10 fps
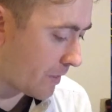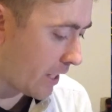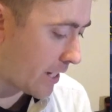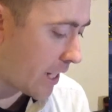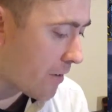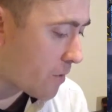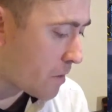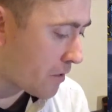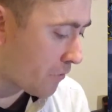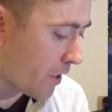And never be
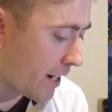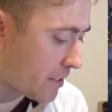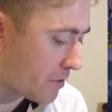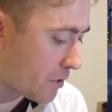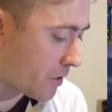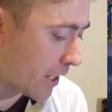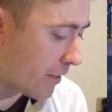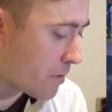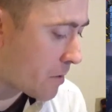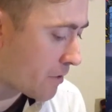afraid to do that.
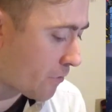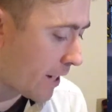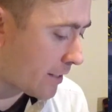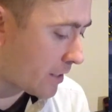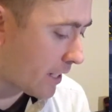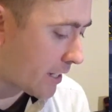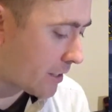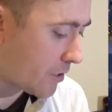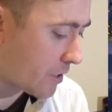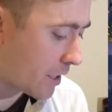Never be afraid to let
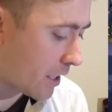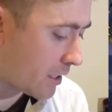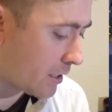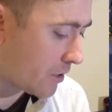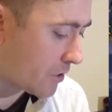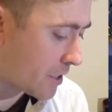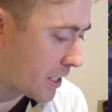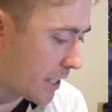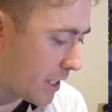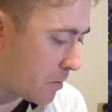the other
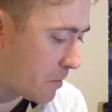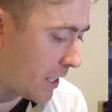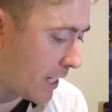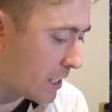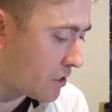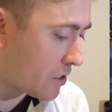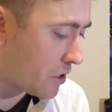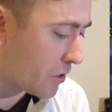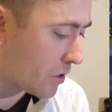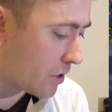team into
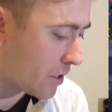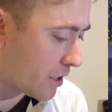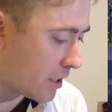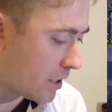your